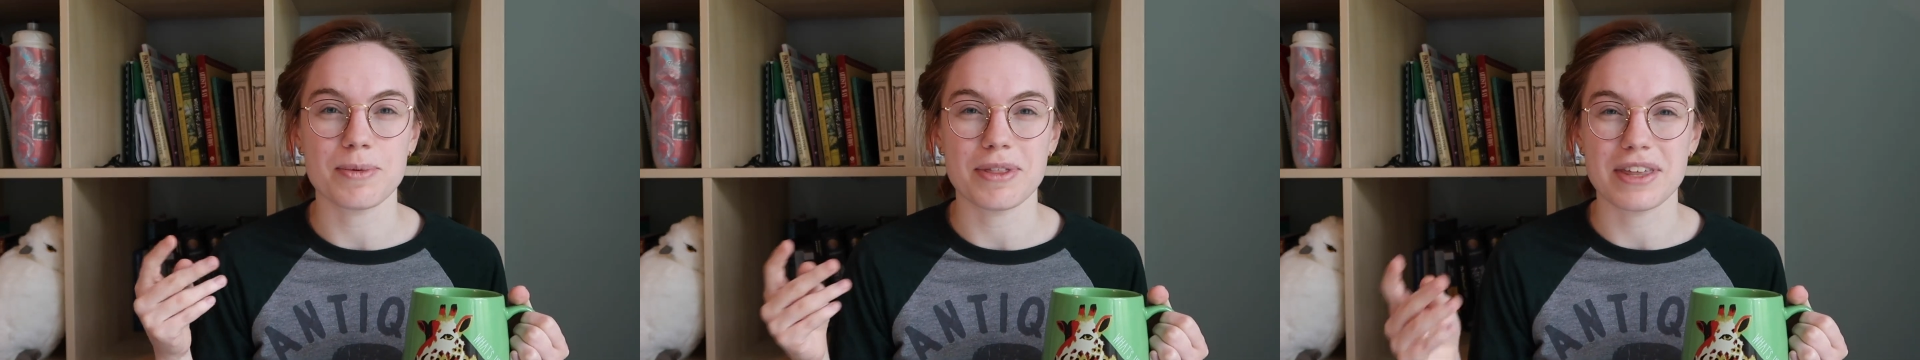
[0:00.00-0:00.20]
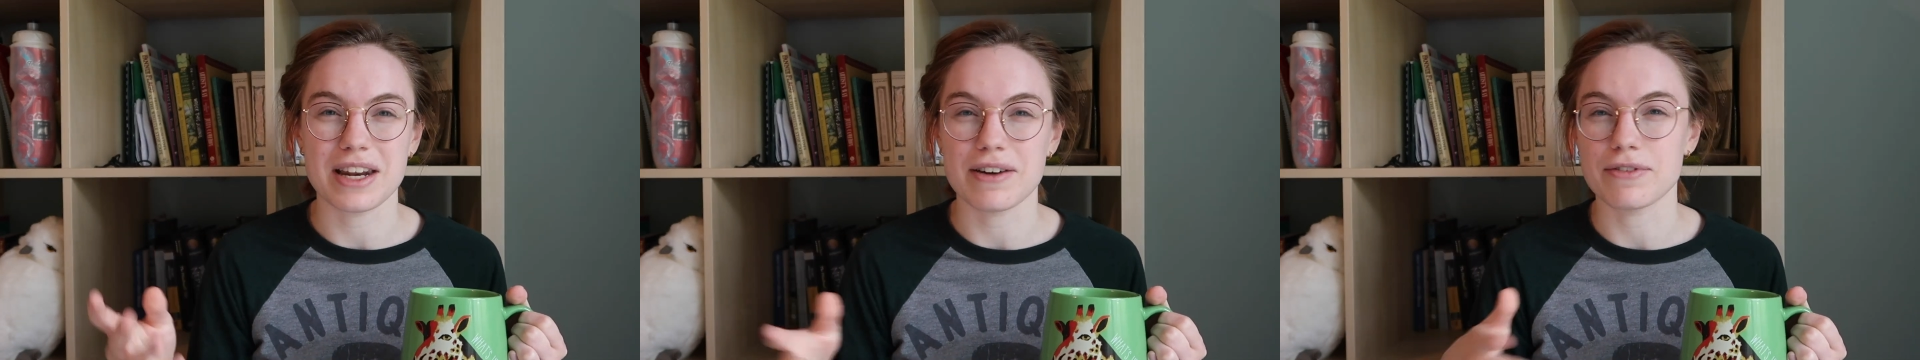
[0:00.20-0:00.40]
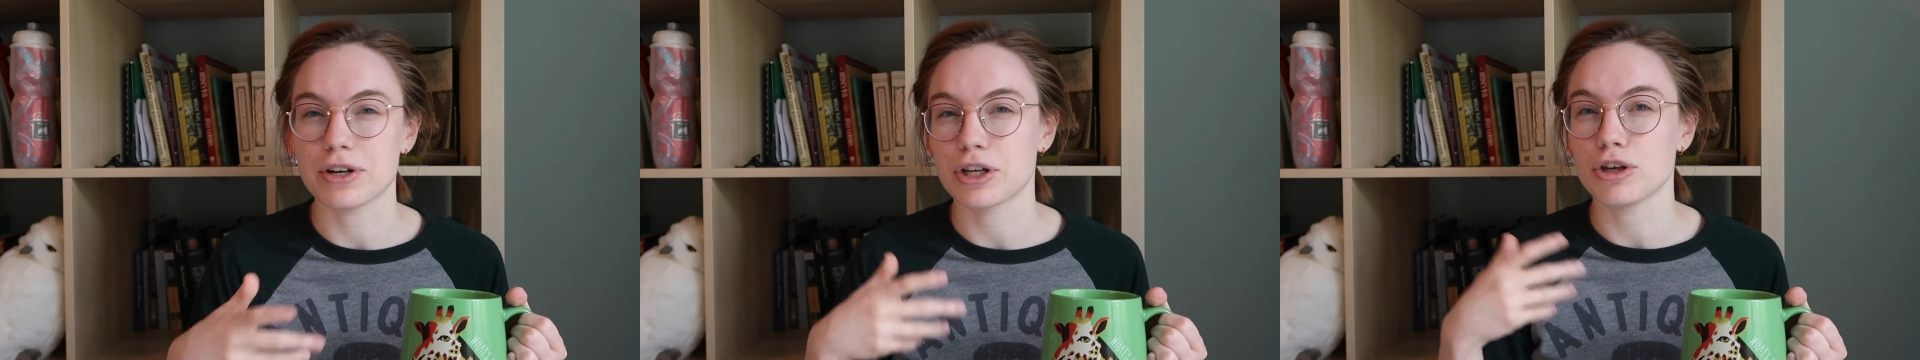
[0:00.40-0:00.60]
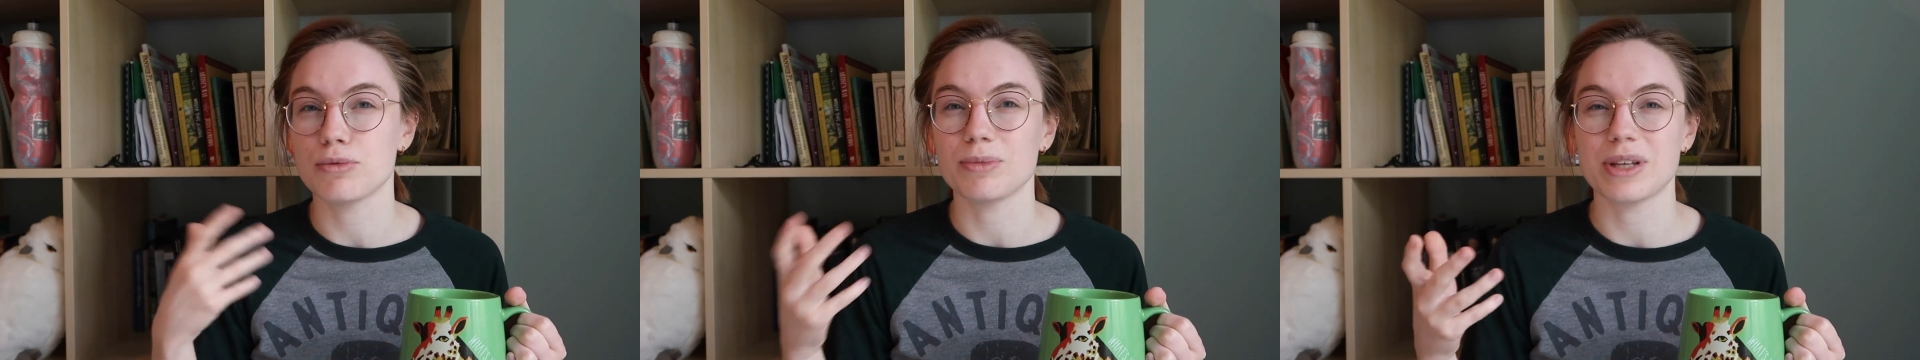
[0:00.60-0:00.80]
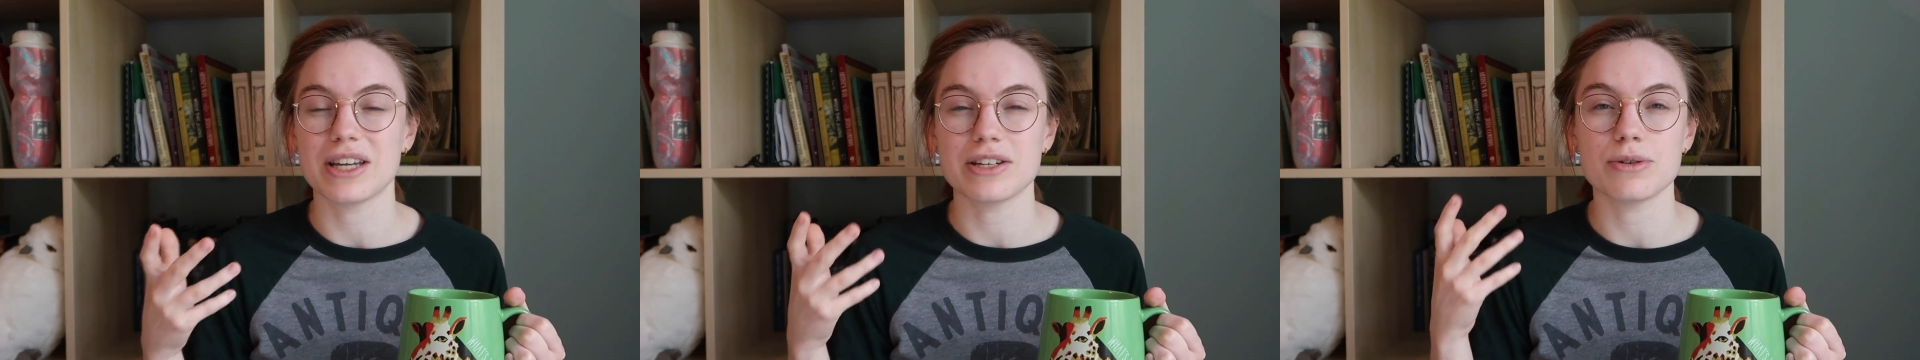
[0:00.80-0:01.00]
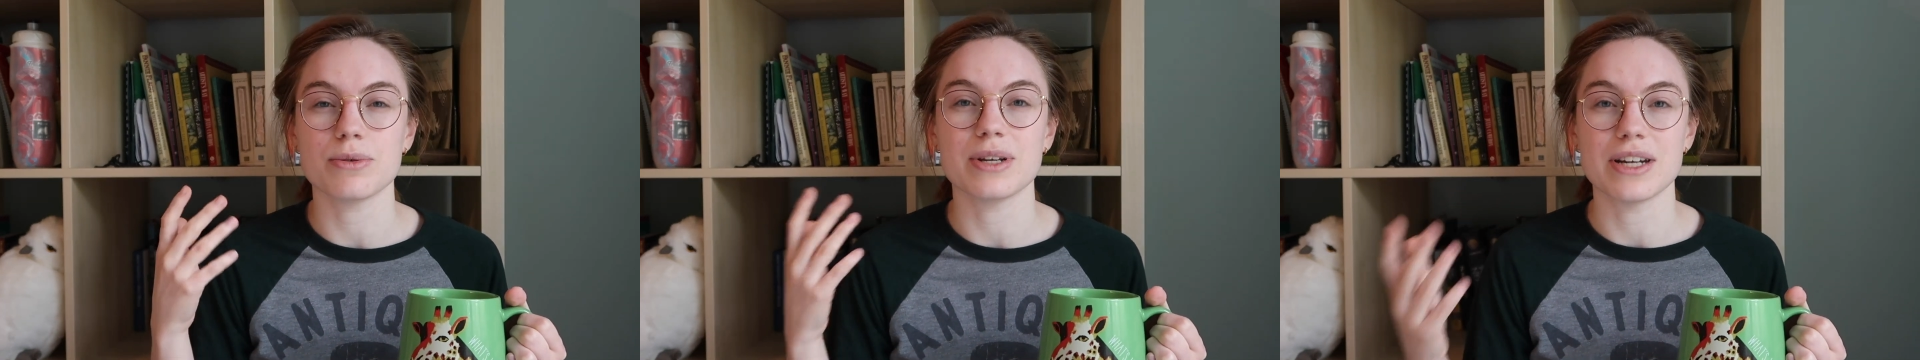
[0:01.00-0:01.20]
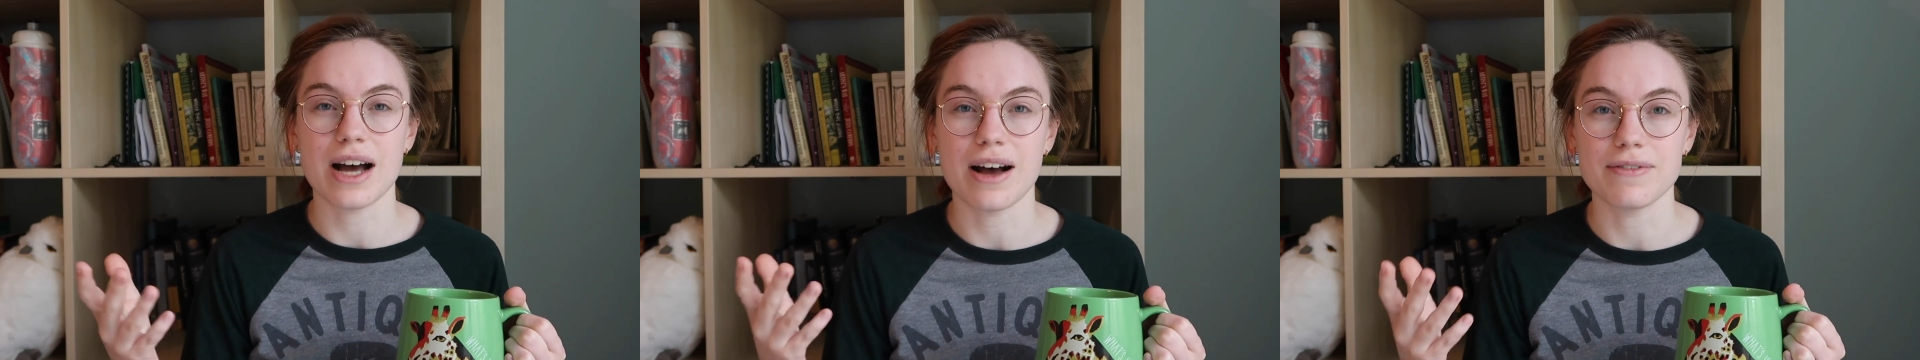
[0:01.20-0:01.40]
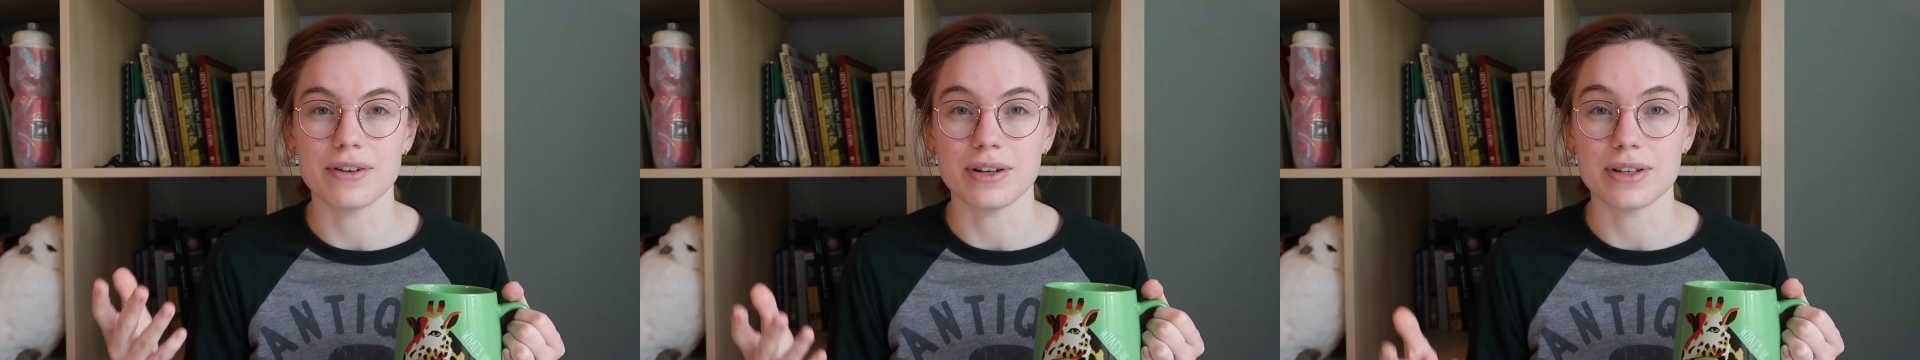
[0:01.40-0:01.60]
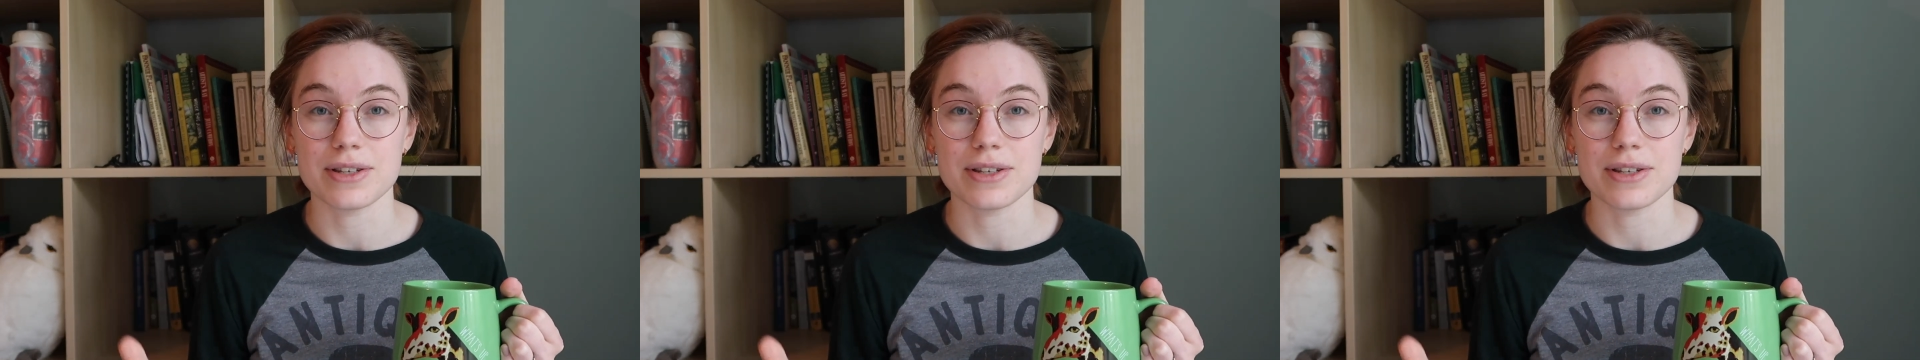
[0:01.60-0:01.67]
but they never accumulate to a novel.